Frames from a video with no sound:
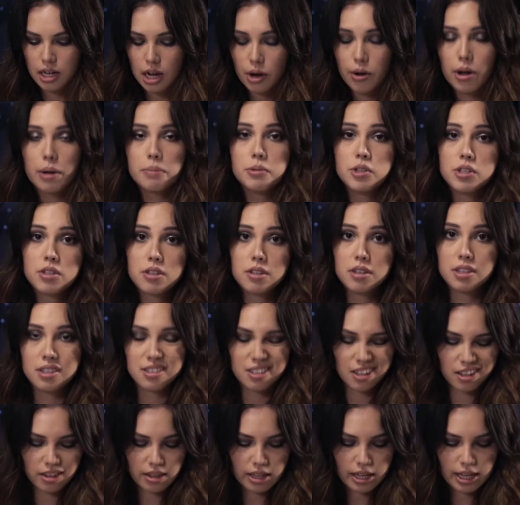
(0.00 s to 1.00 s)
Now I'm just gonna
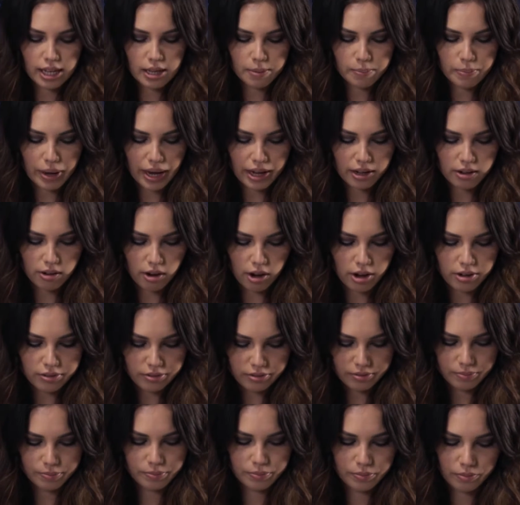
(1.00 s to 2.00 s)
turn the heat back on,
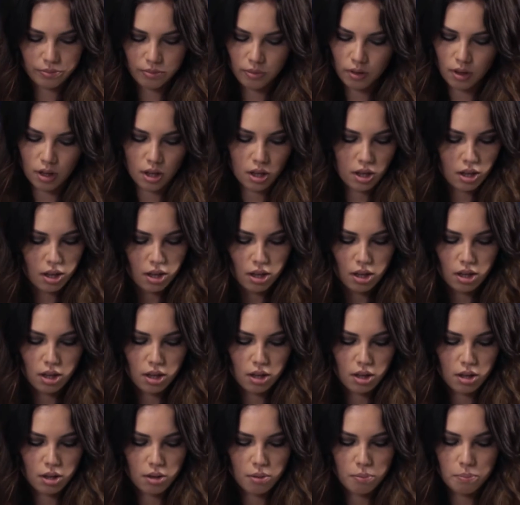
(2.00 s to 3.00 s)

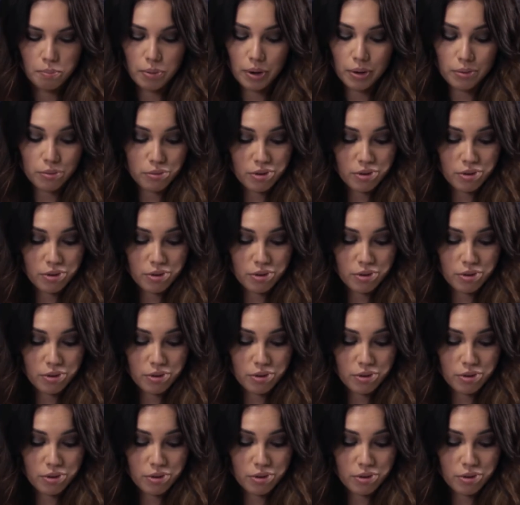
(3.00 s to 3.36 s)
but